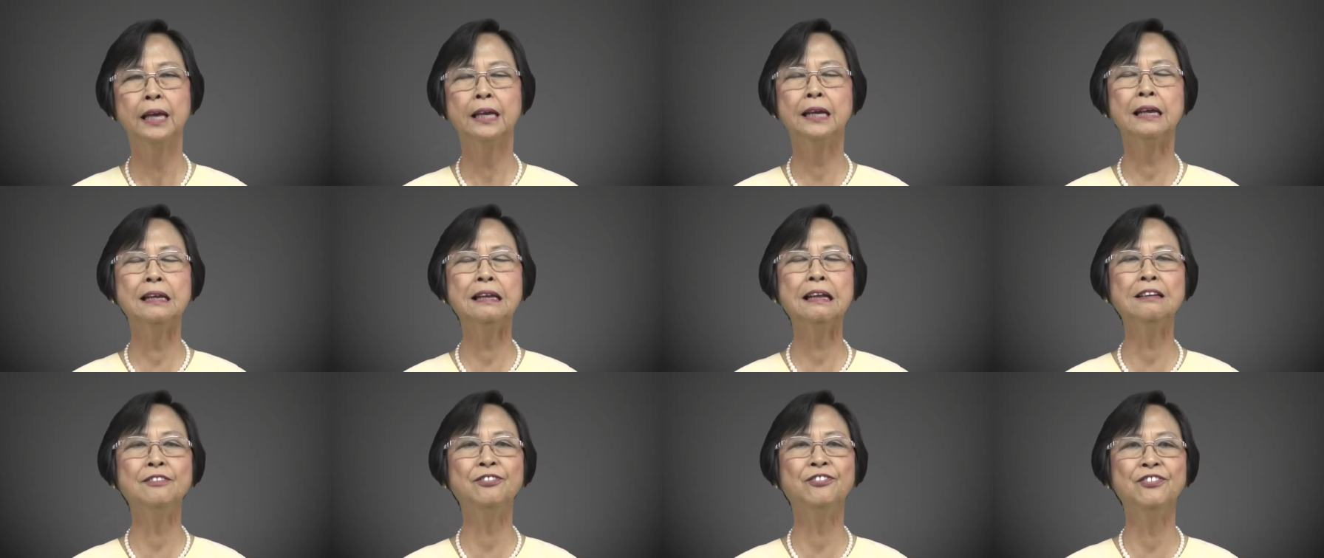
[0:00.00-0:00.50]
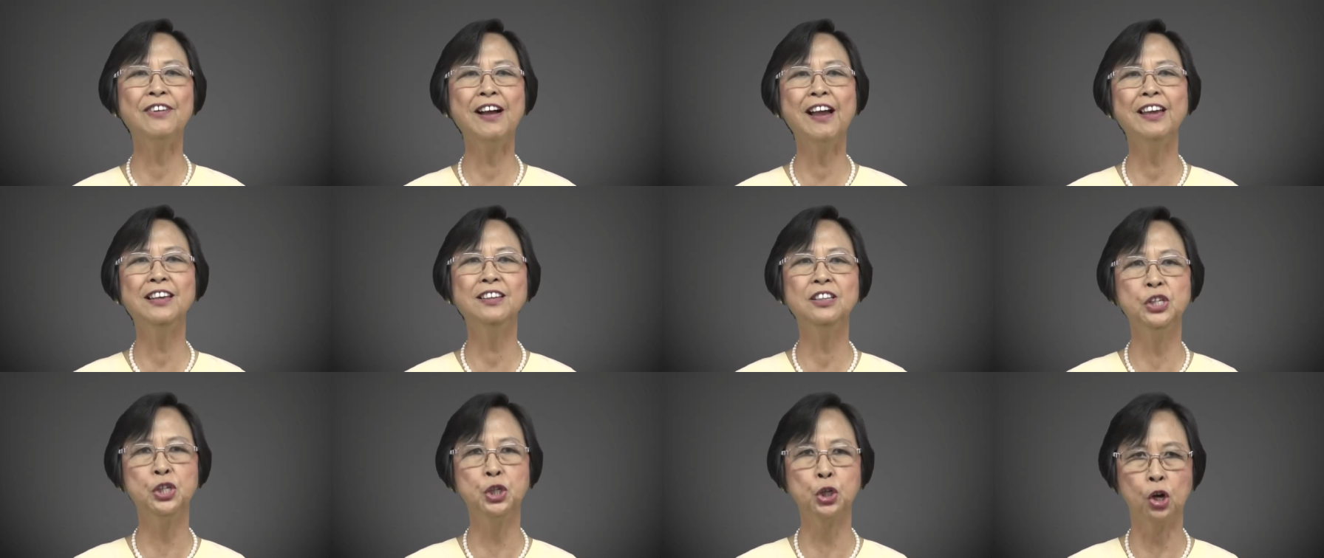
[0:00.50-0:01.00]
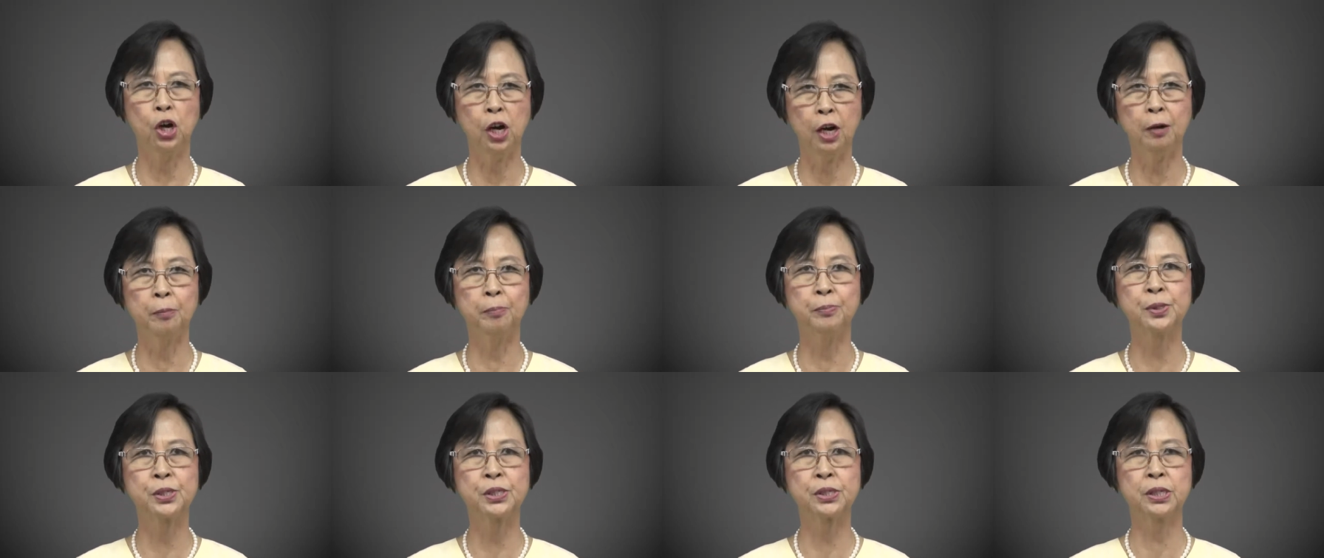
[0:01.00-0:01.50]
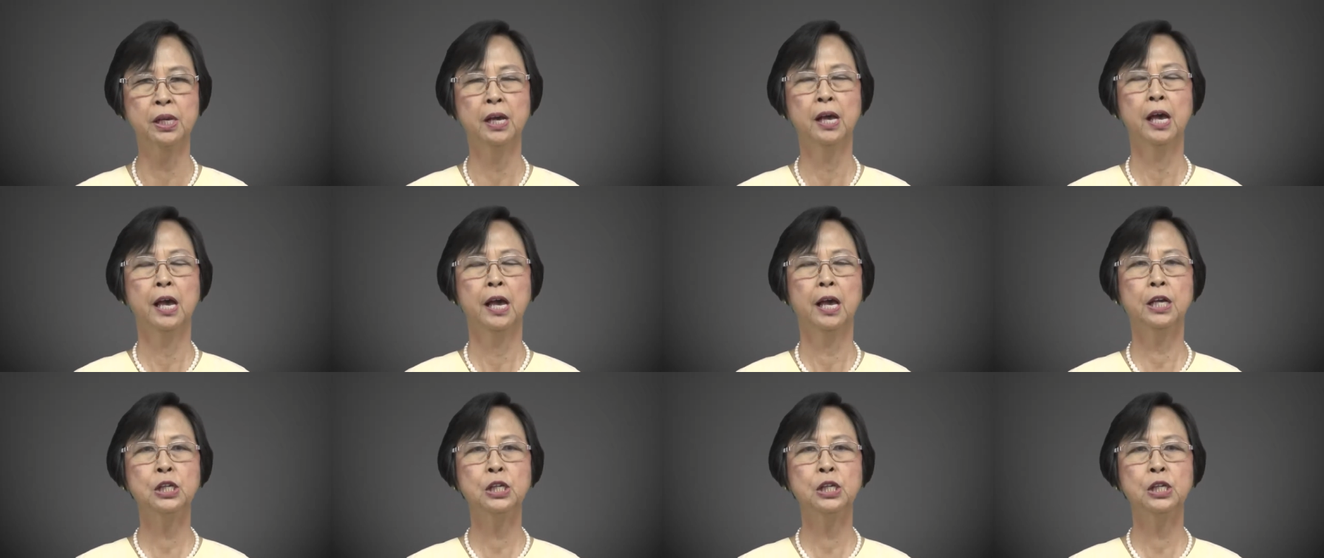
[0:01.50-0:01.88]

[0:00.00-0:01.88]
cannot find jobs.